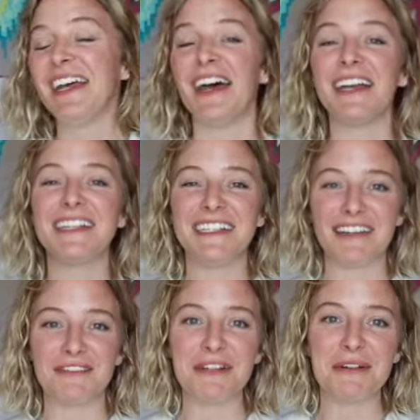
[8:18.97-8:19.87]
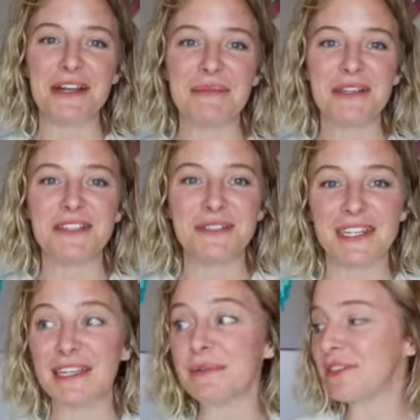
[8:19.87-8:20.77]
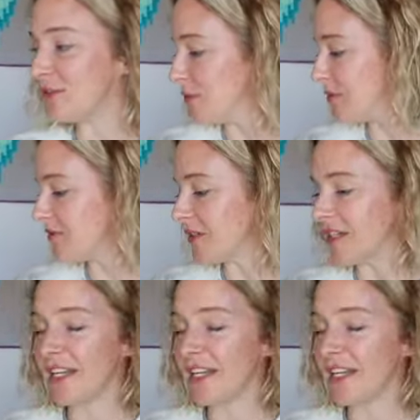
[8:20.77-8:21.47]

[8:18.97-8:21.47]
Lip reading: I definitely recommend doing it. It was super fun.